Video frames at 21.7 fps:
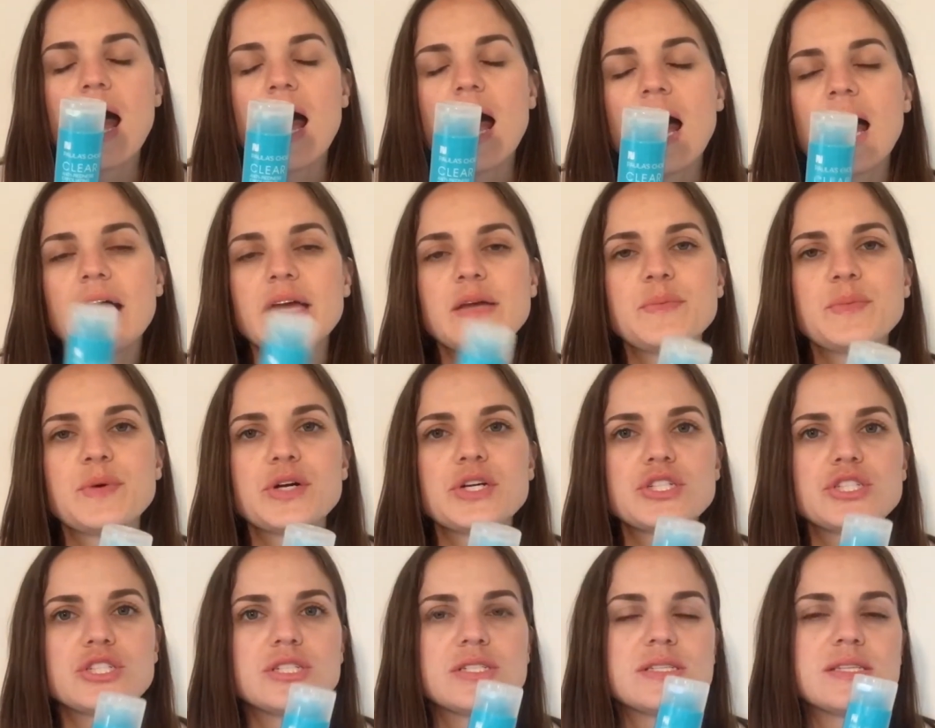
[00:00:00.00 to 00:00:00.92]
I
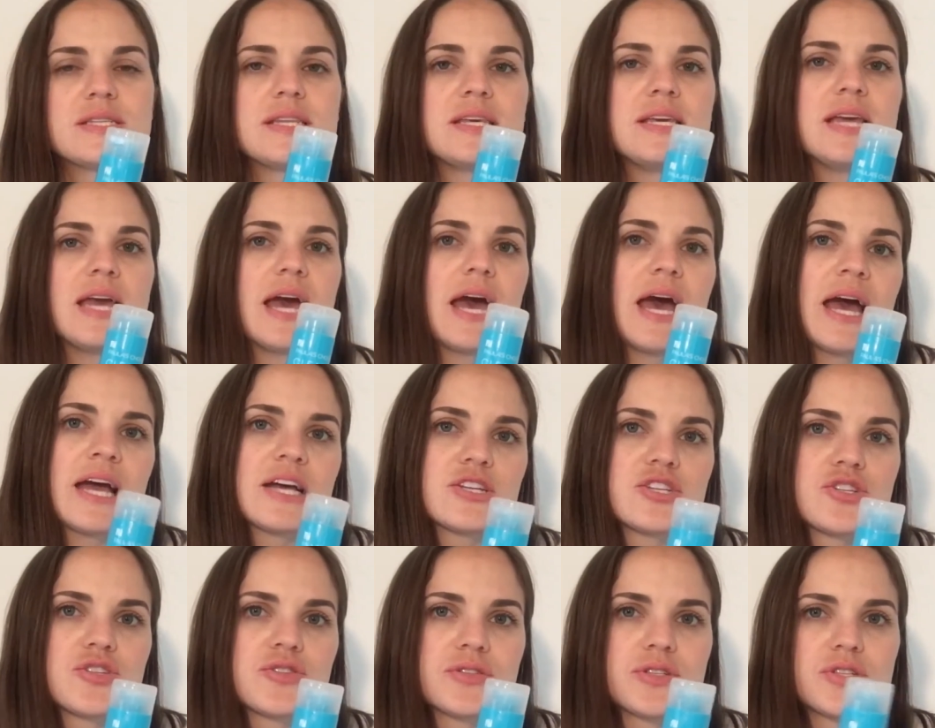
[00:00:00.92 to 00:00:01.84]
purchased the
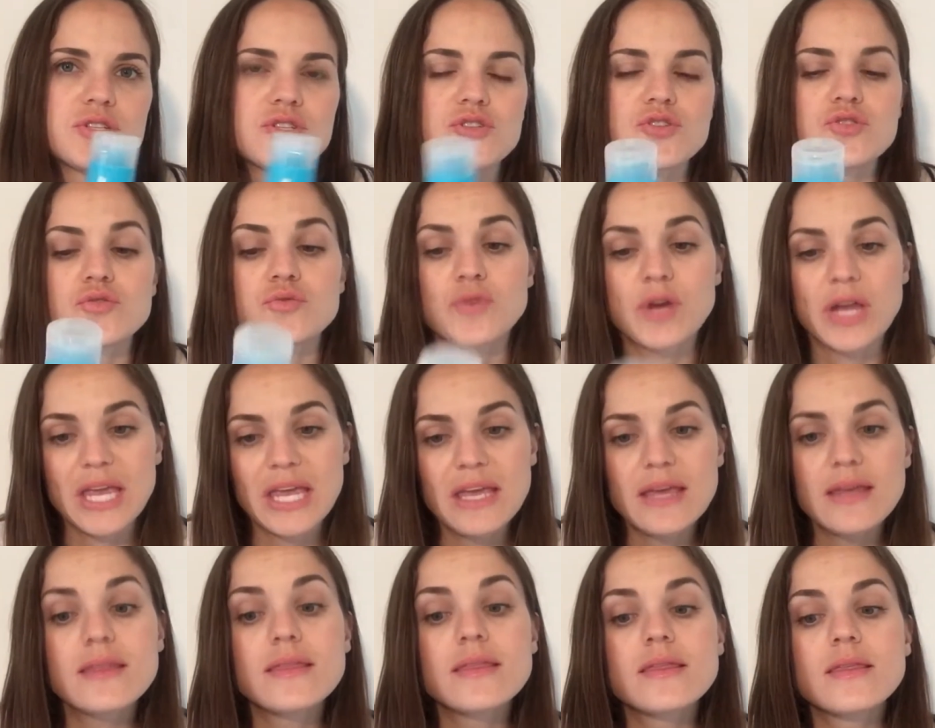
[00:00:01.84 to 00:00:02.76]
extra
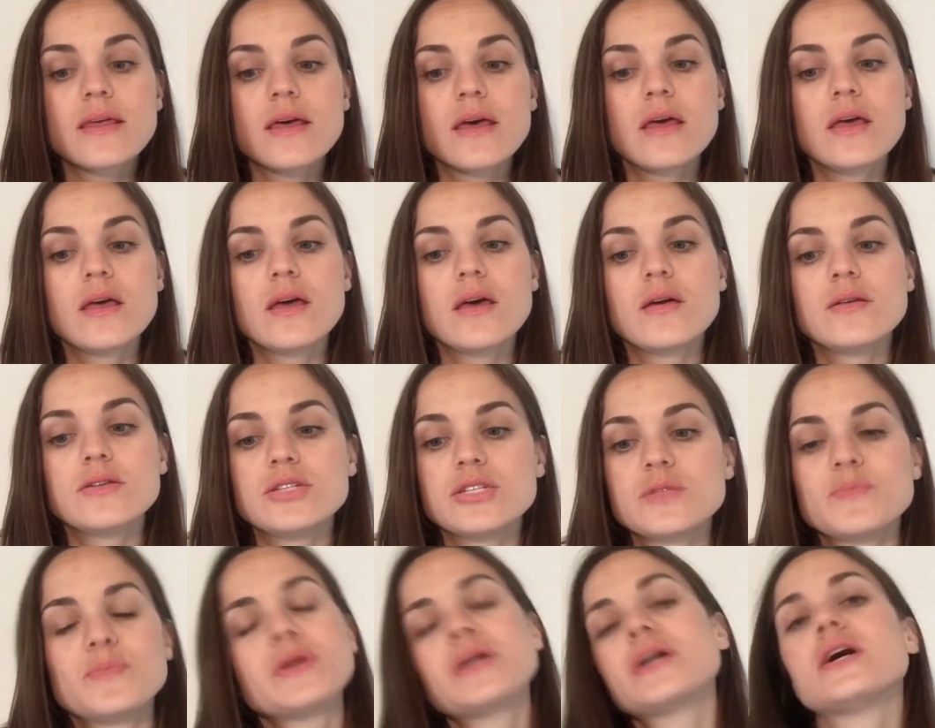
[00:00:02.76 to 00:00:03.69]
strength
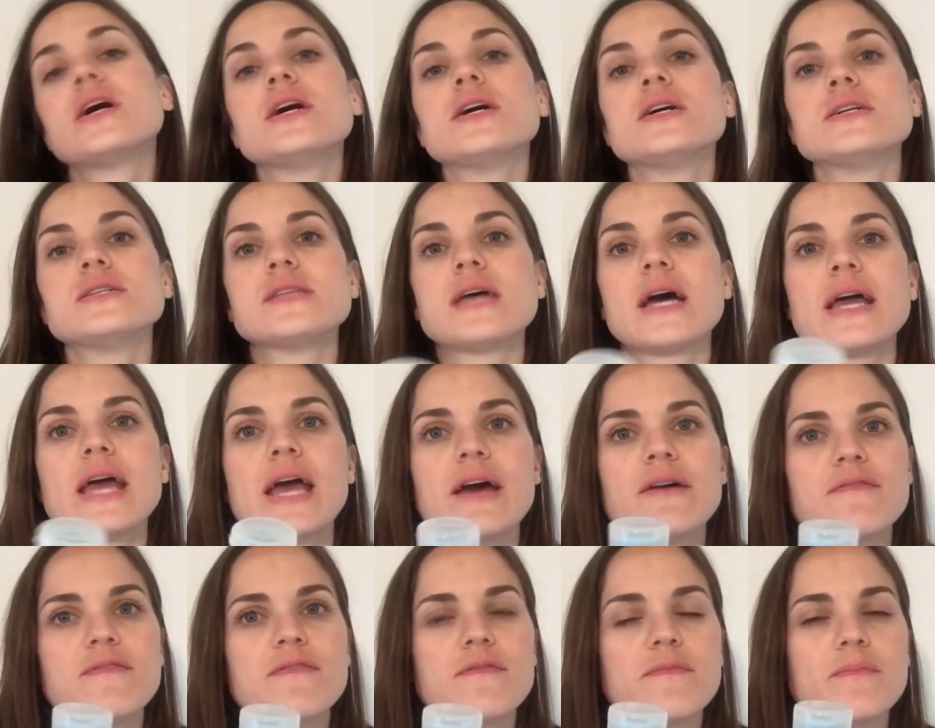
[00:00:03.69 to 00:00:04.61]
just because I
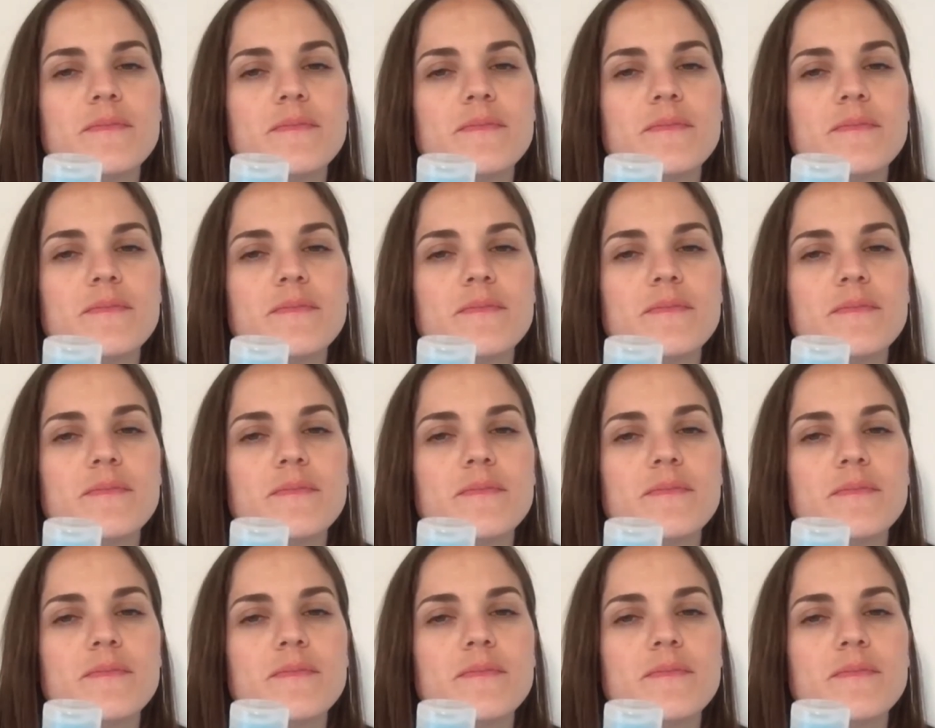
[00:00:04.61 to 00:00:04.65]
have